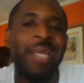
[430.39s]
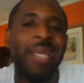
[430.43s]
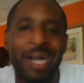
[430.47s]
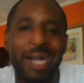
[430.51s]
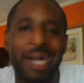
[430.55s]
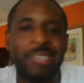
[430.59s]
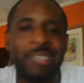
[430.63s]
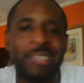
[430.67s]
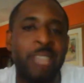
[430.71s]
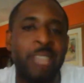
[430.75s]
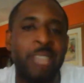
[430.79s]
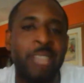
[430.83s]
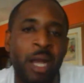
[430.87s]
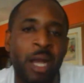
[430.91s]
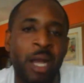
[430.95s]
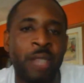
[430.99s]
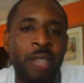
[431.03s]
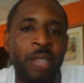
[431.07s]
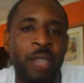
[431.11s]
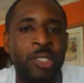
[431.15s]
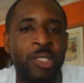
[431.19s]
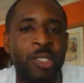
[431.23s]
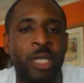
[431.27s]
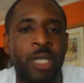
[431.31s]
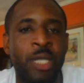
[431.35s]
as
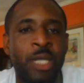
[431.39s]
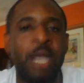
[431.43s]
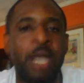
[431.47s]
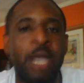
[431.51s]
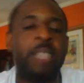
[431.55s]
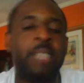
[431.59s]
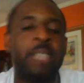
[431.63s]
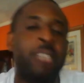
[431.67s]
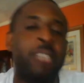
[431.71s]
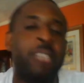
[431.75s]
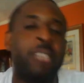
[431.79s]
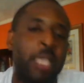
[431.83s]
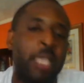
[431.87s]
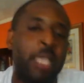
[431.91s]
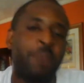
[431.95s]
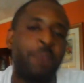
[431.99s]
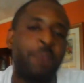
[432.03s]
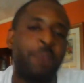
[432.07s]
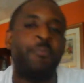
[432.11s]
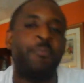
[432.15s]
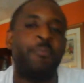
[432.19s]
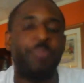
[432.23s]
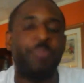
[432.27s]
large as if